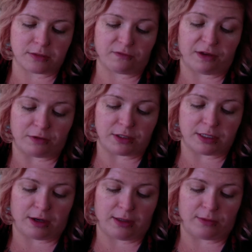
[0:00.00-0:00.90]
Favorite
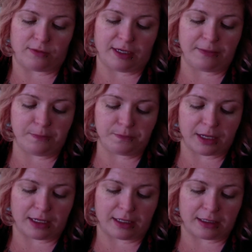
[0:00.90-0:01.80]
Scary Movie?
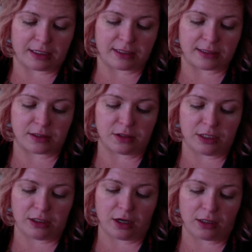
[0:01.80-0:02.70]
And it is
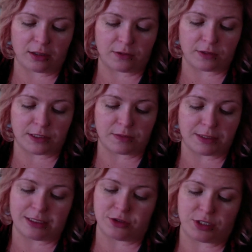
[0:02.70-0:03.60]
clean cotton, crisp
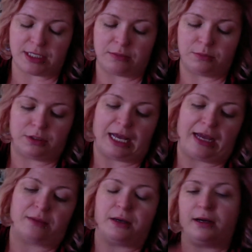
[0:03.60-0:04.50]
citrus, and
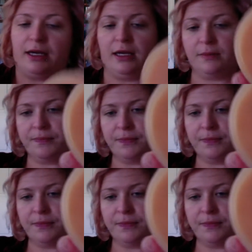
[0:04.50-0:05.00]
blackberry.